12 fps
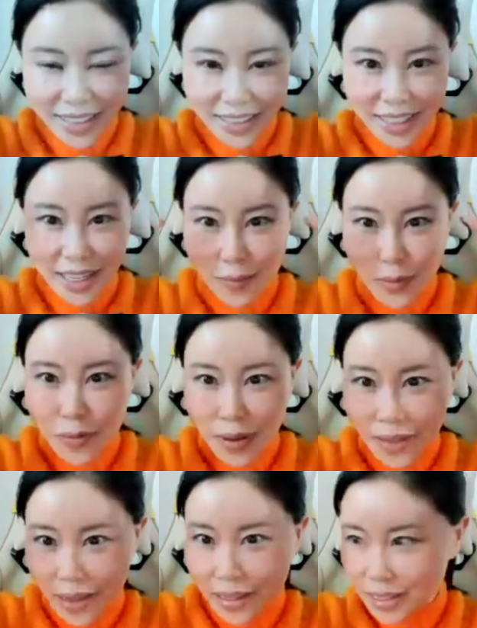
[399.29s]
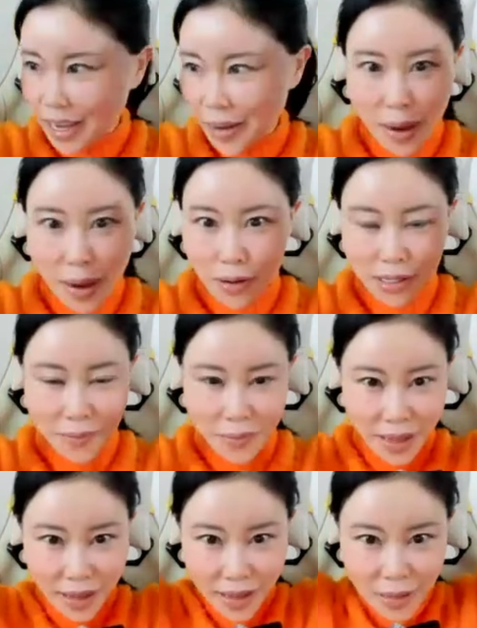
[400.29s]
like moving the dumbbell or
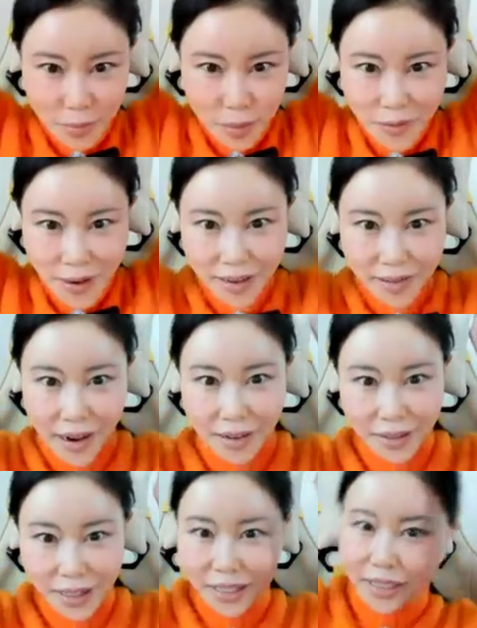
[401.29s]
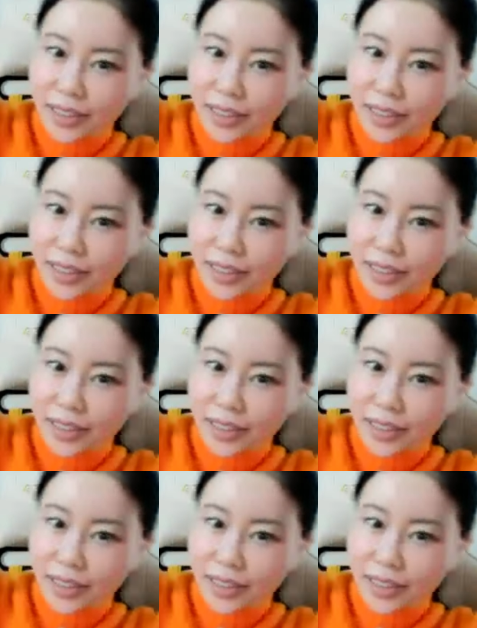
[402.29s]
something and moving around.